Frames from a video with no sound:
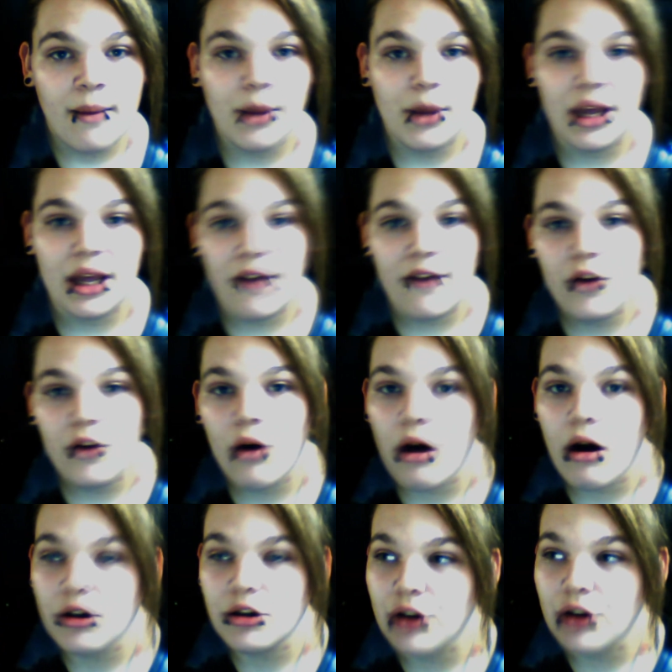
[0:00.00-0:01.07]
But if you
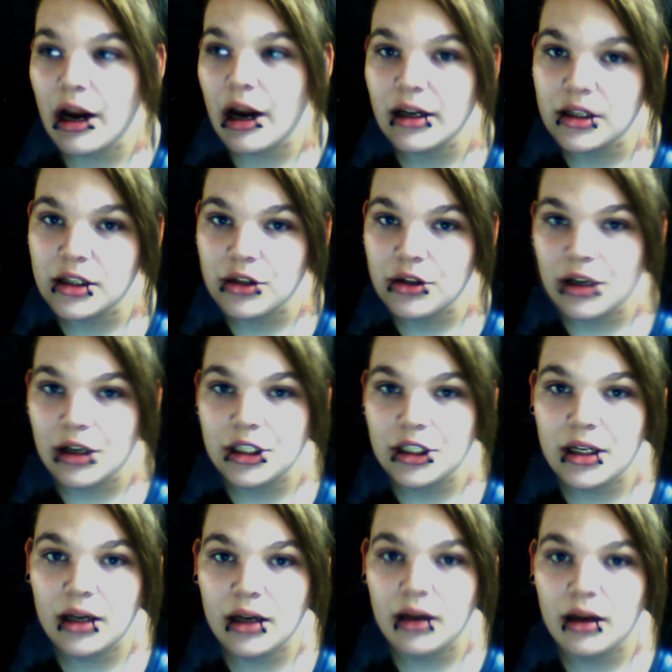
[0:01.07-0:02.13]
are trying to stretch it,